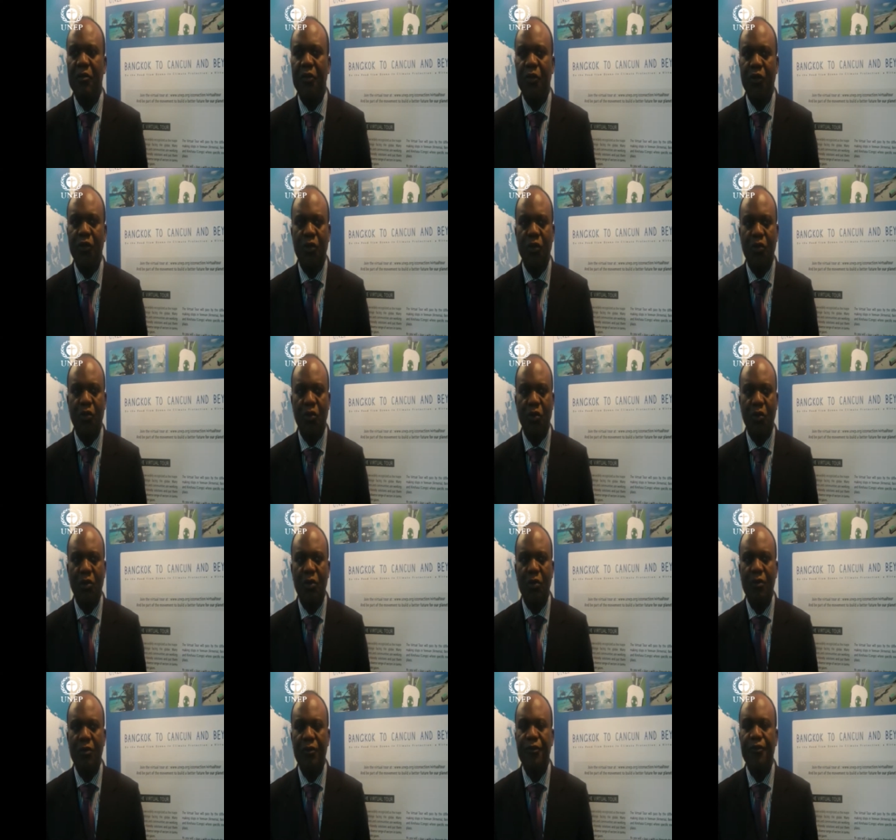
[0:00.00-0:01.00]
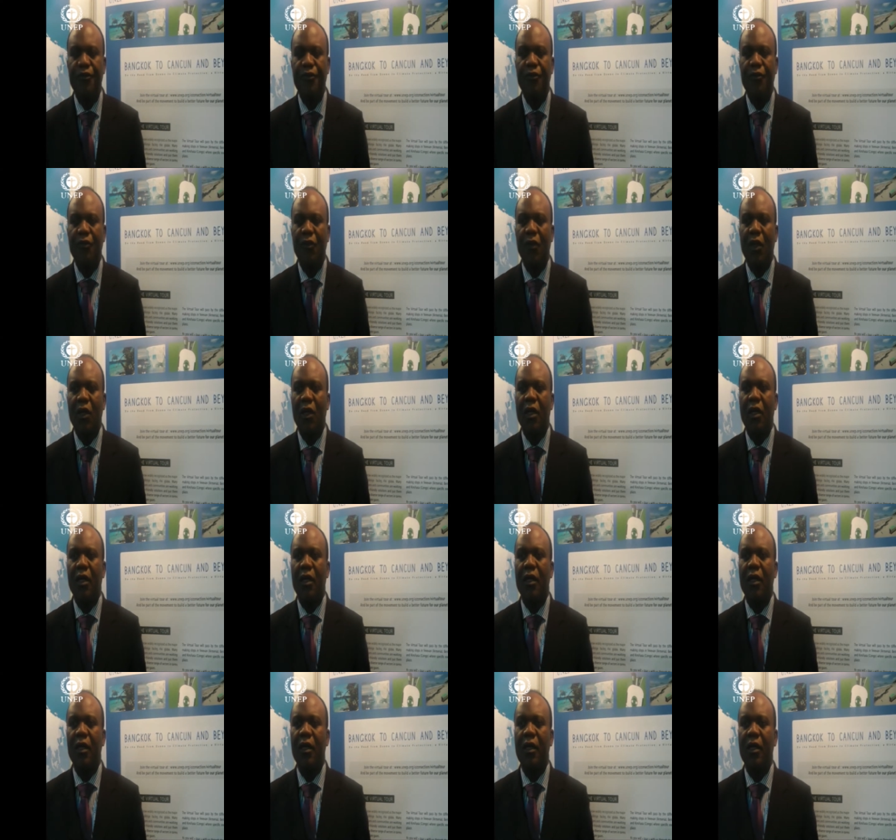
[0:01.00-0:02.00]
Protocol.
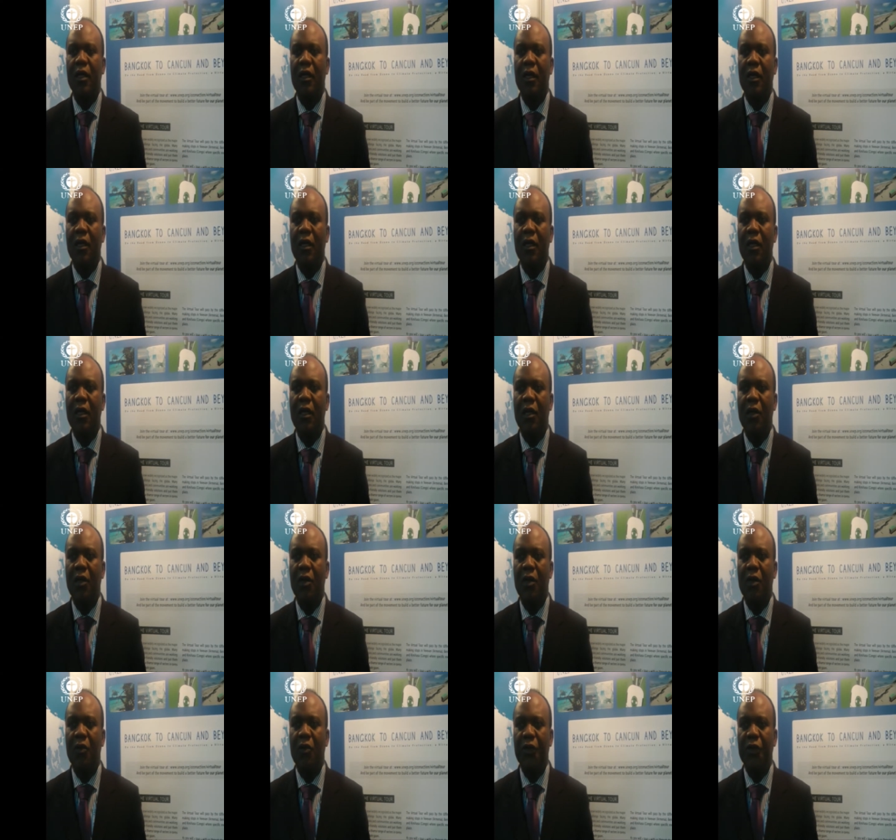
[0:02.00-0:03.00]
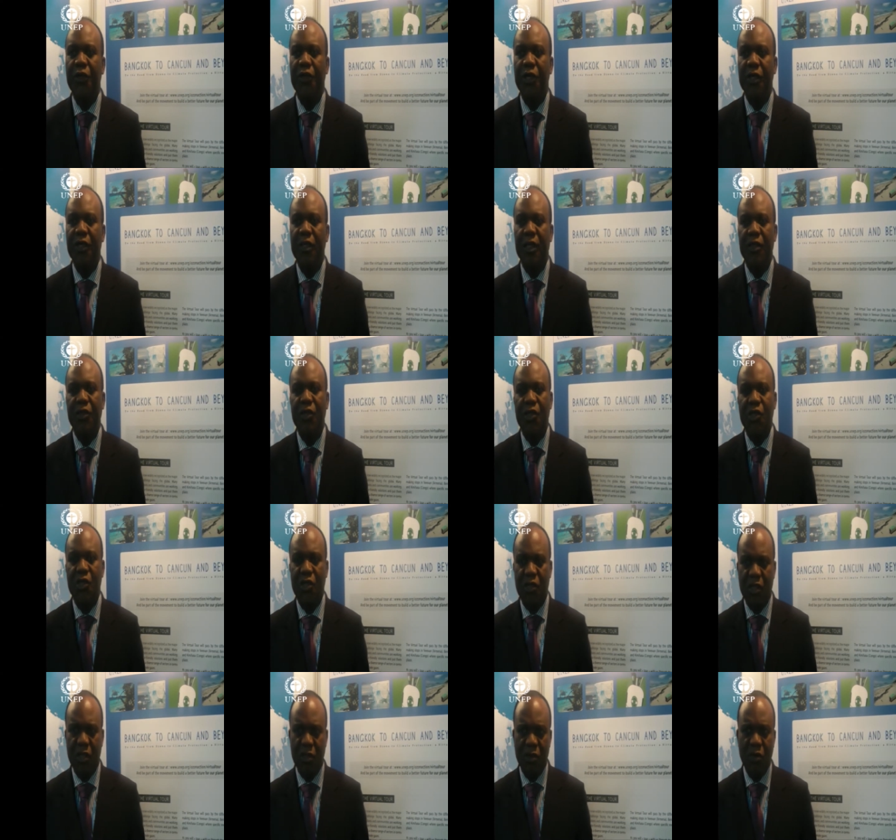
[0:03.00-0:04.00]
Uh, we think that this
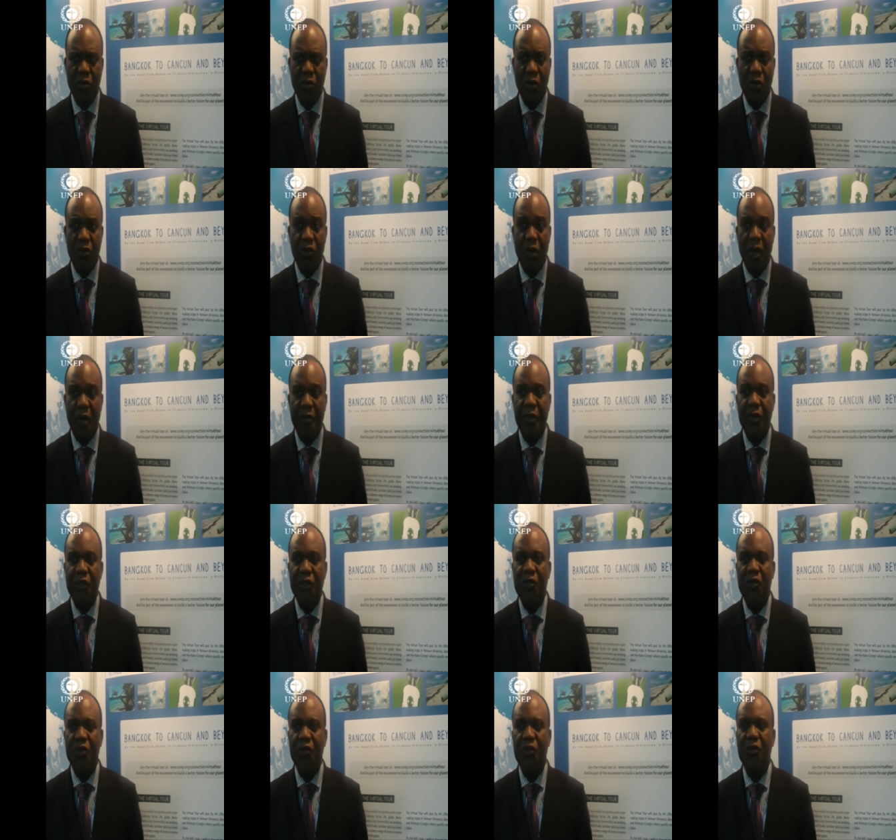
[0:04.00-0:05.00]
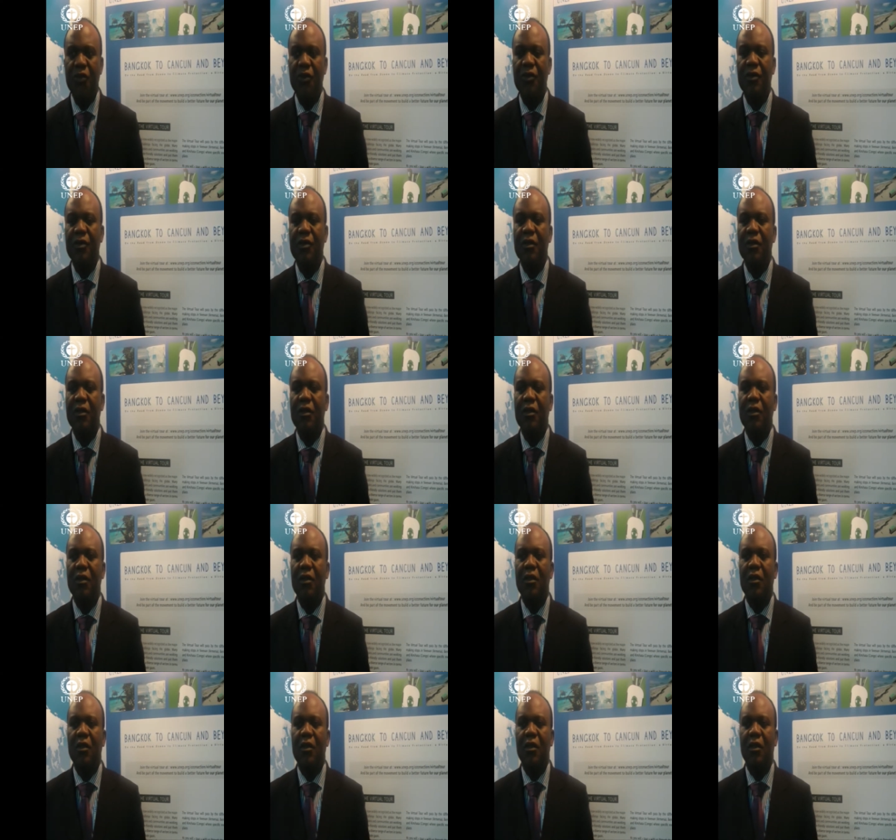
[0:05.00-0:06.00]
is going to happen soon.
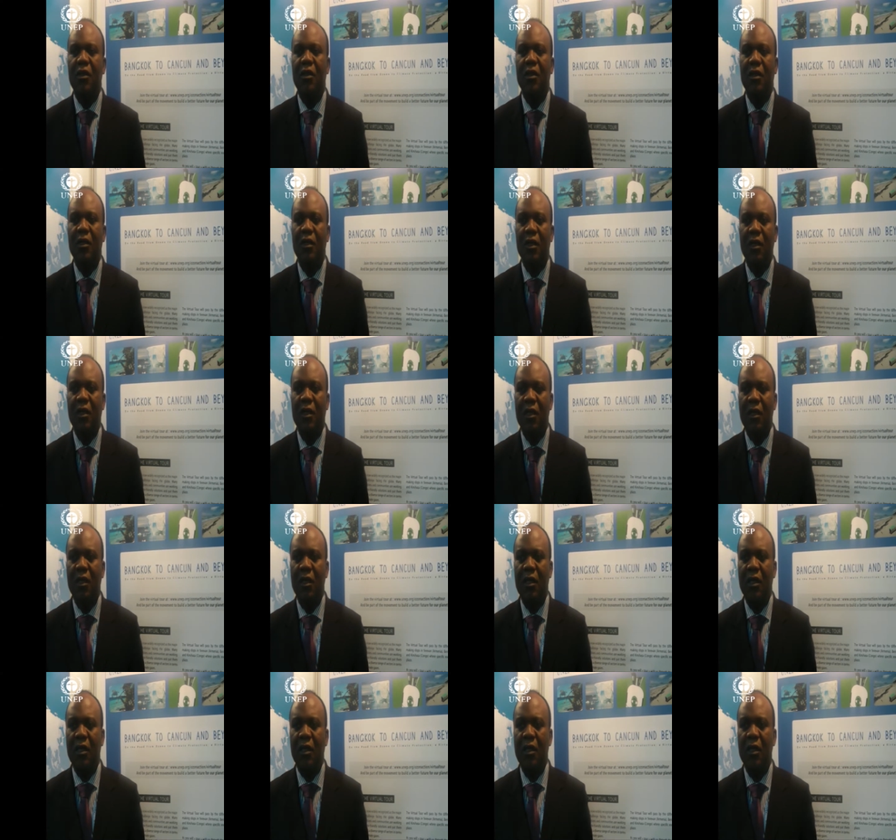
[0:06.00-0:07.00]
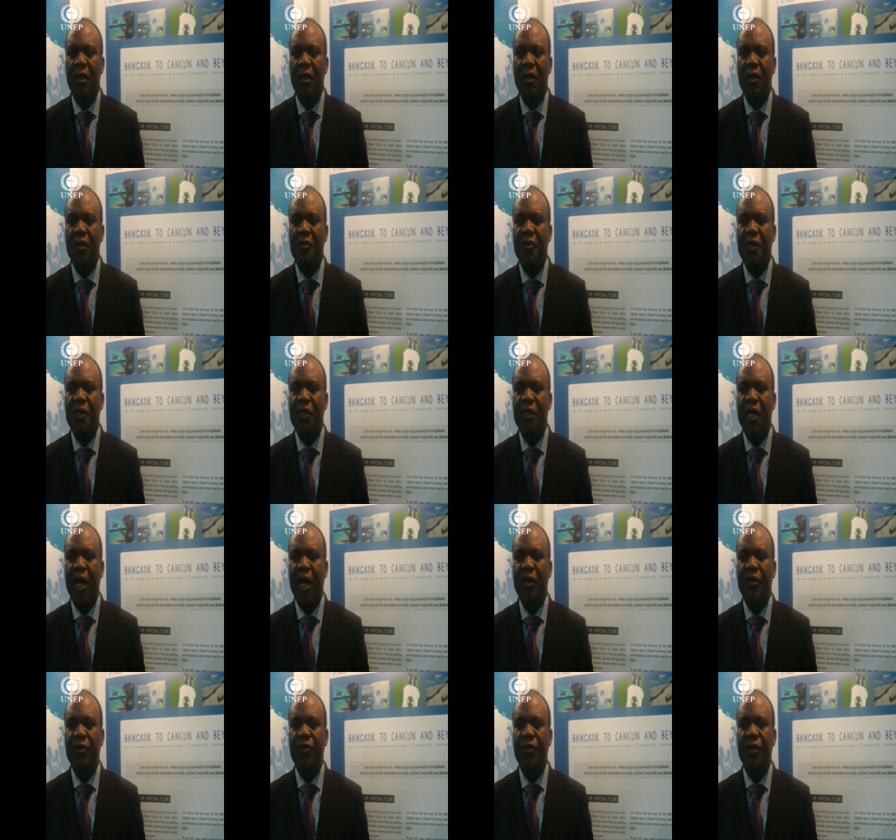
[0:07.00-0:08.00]
Uh,
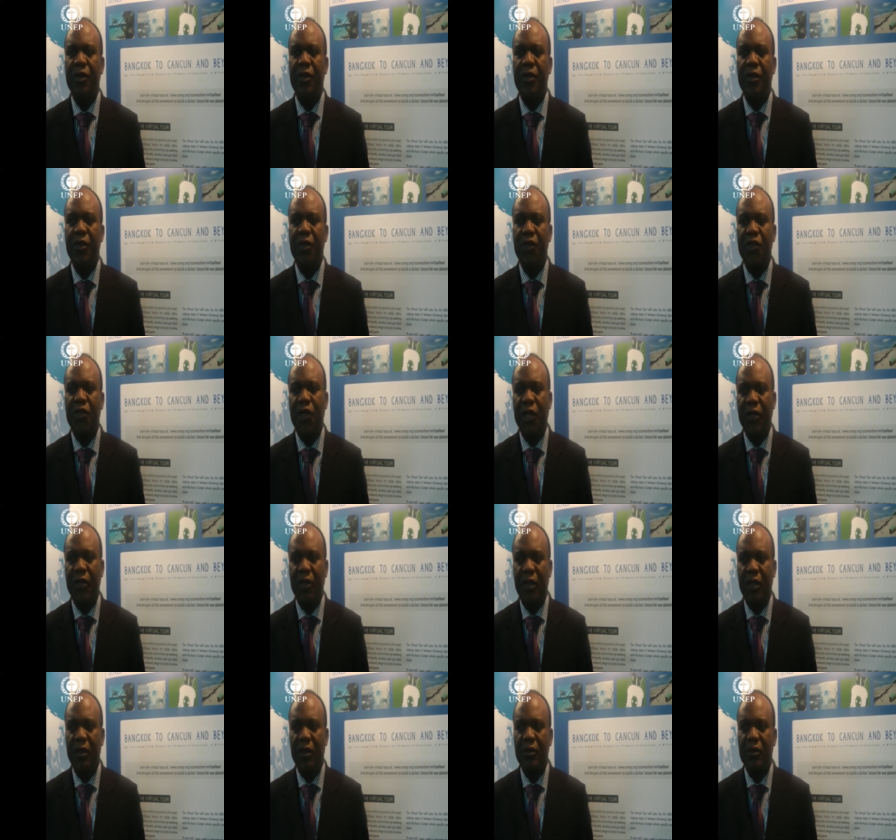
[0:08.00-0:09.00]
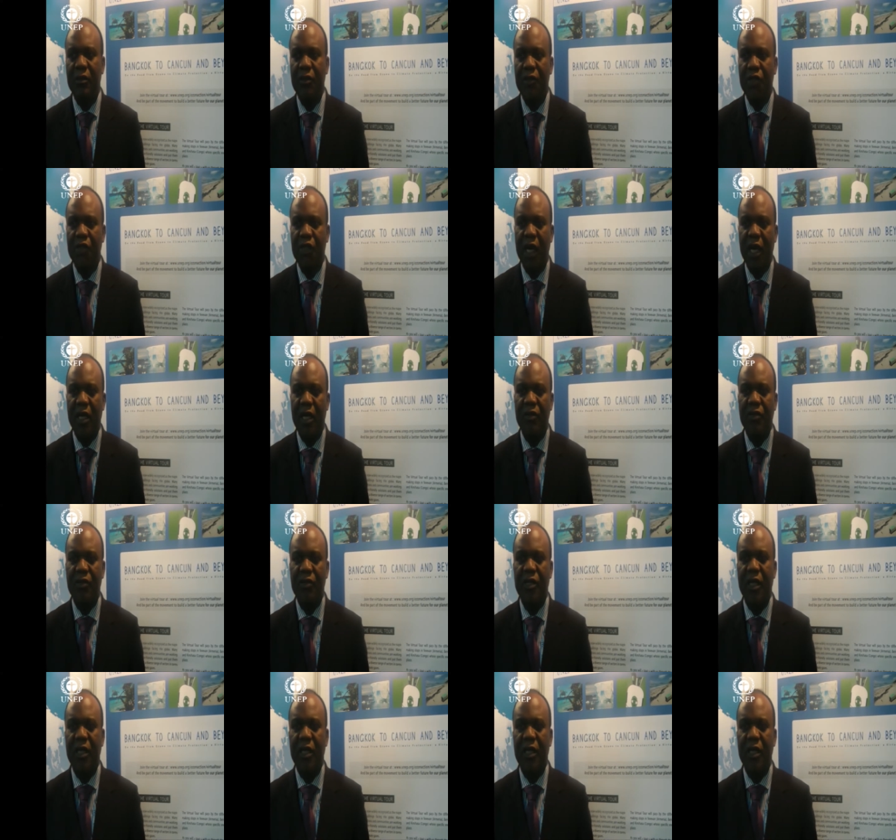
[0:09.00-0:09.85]
beside the internal challenge